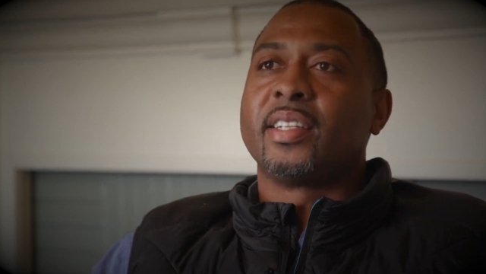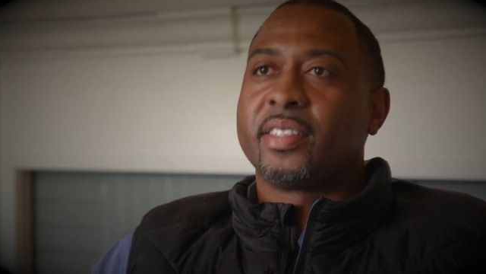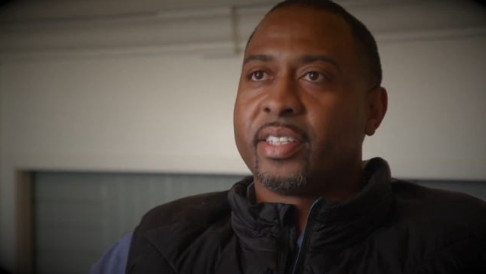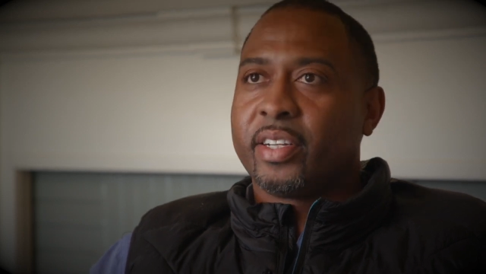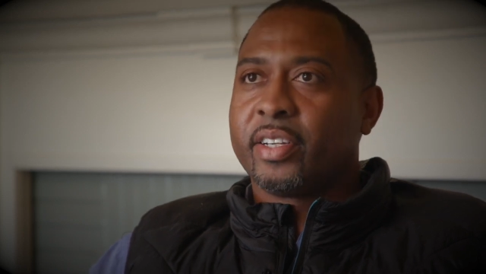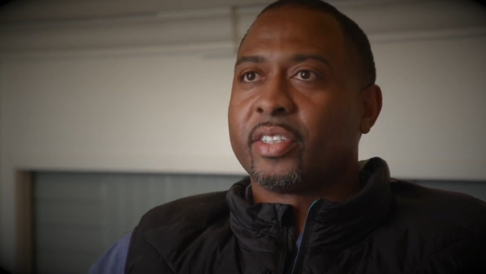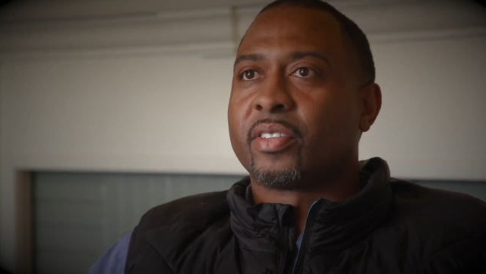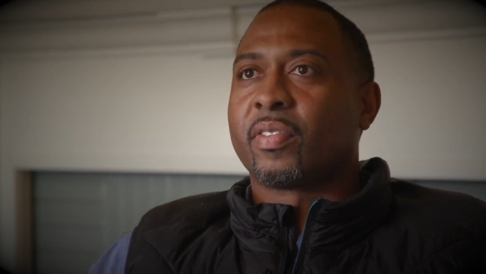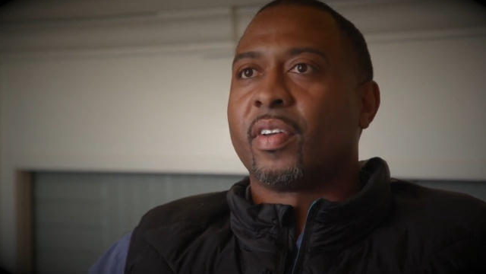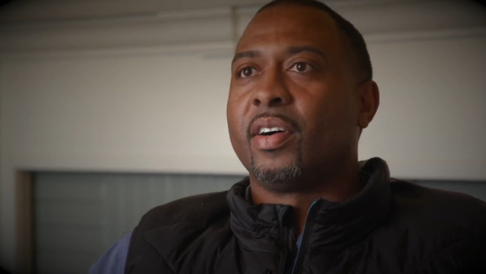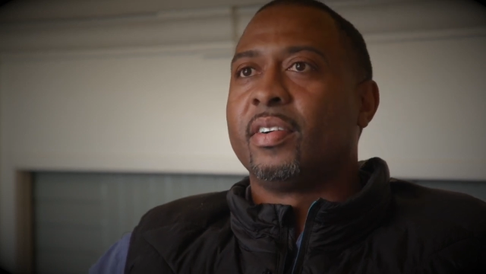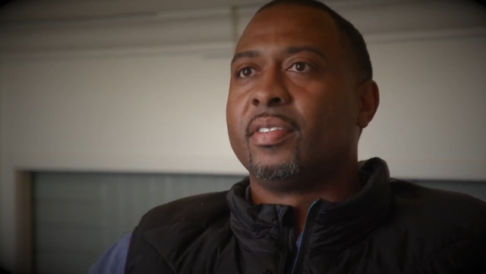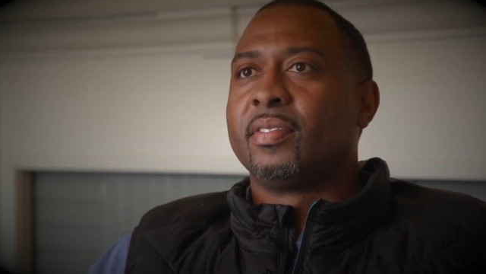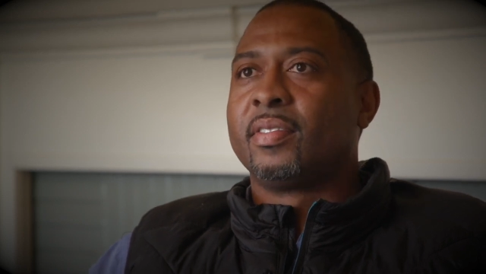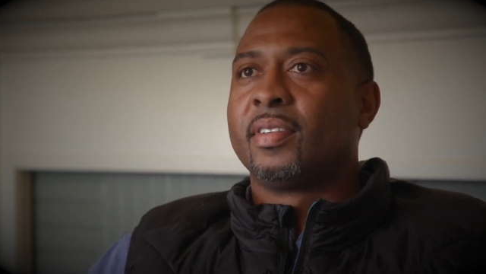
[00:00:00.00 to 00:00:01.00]
the tears
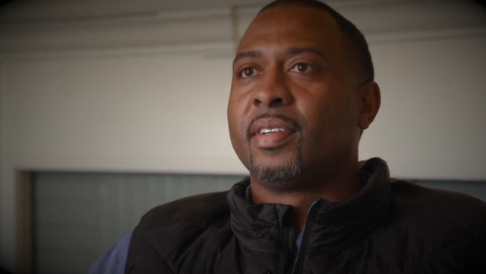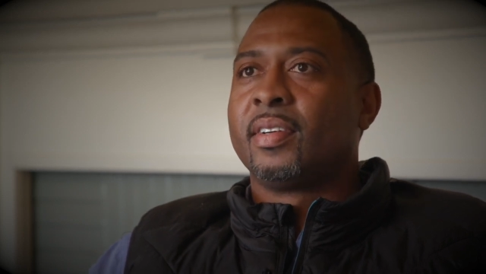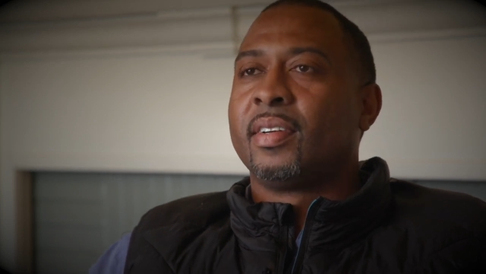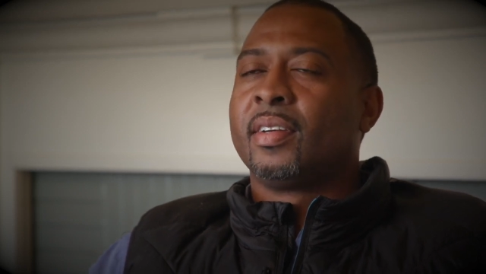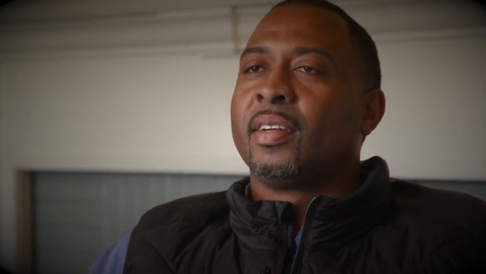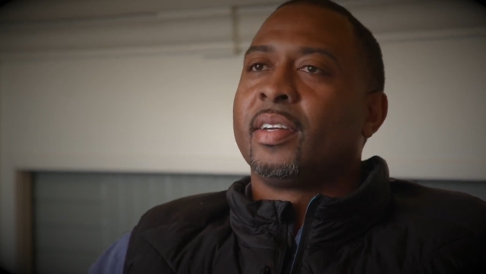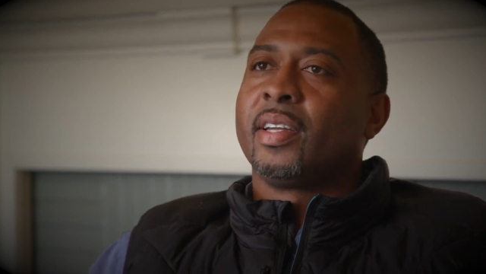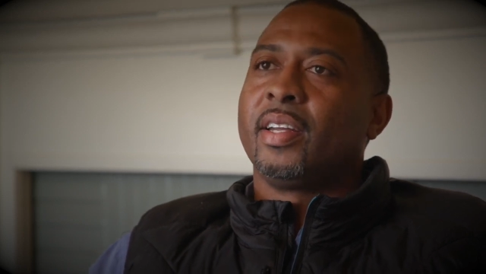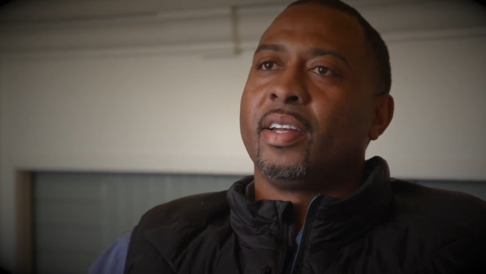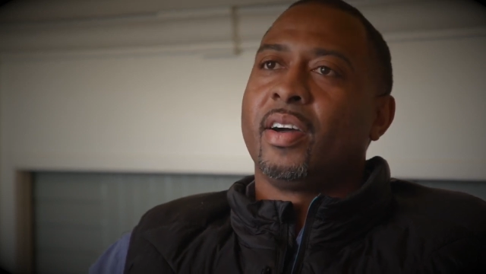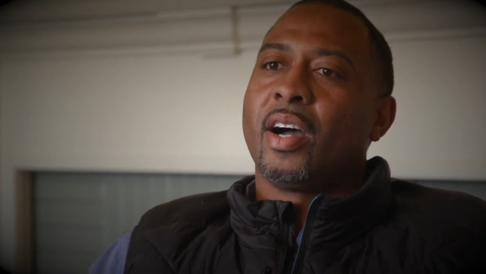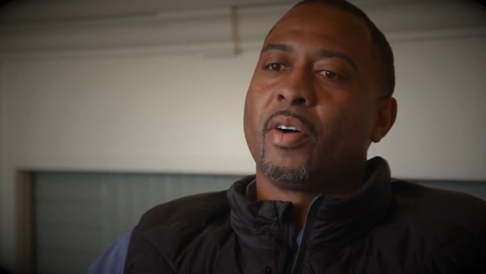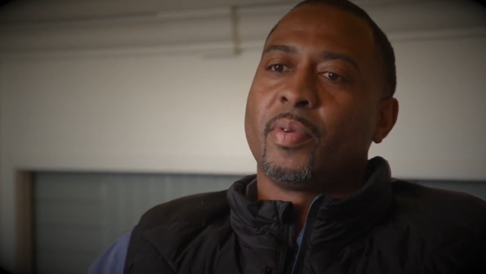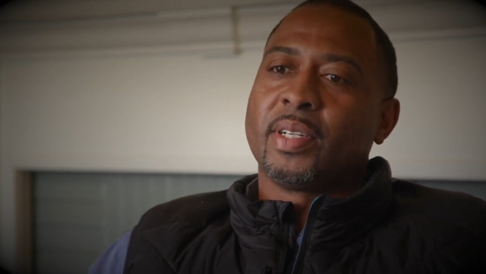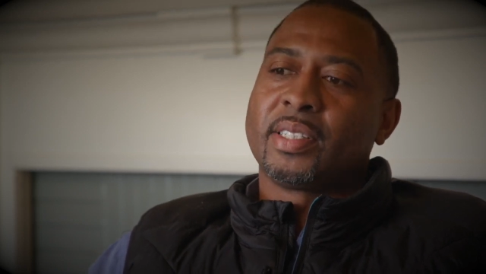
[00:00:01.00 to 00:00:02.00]
flow. I
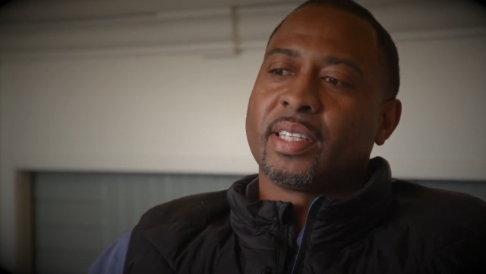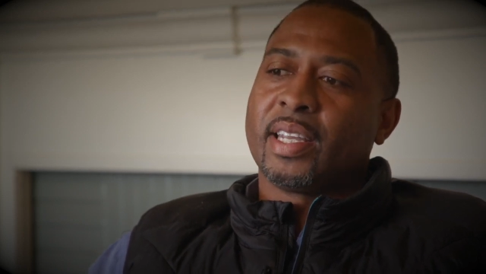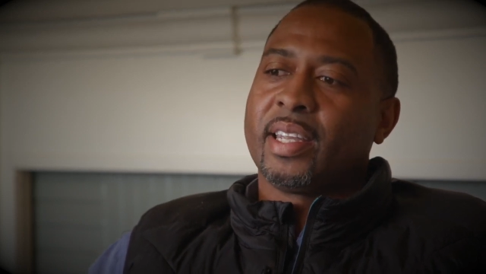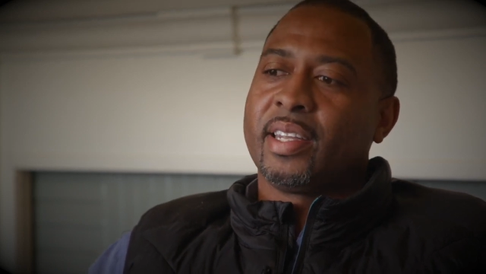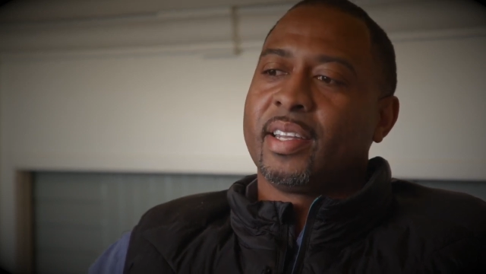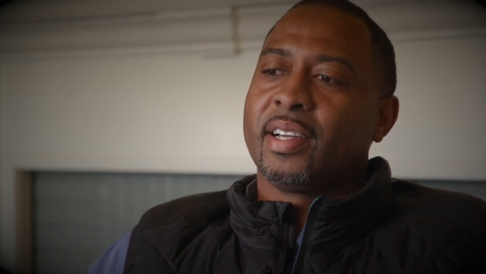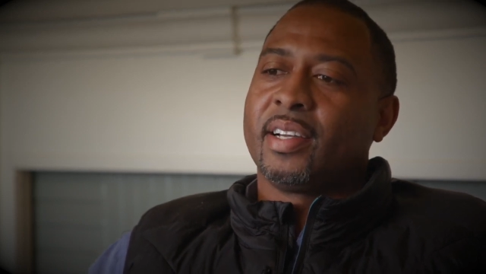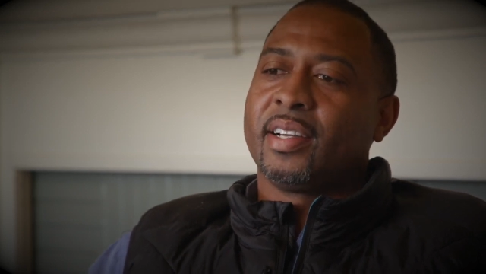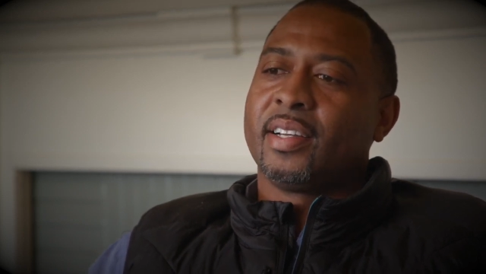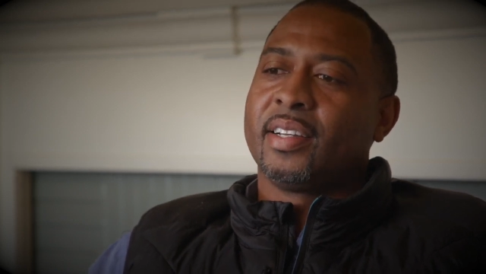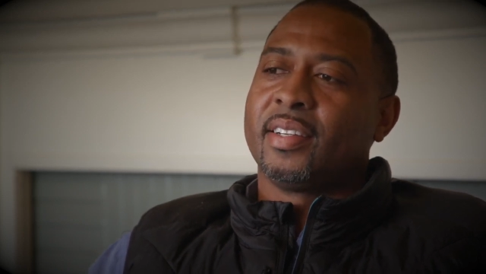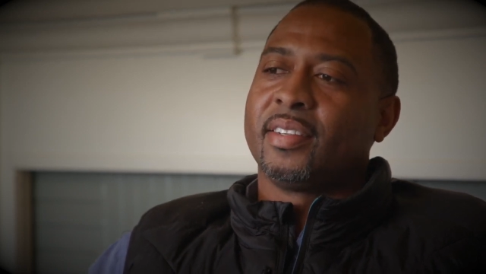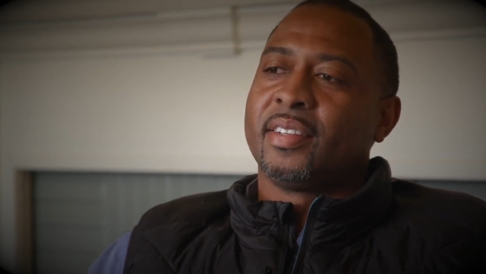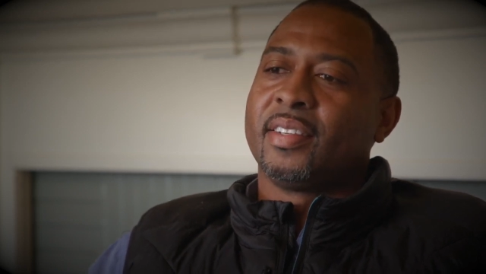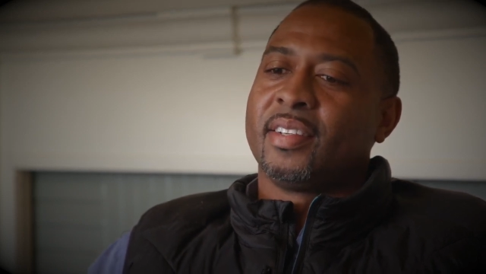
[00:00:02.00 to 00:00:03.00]
always say,
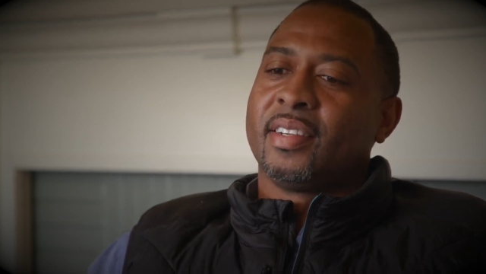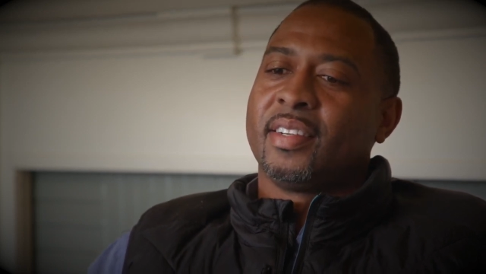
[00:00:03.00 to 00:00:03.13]
let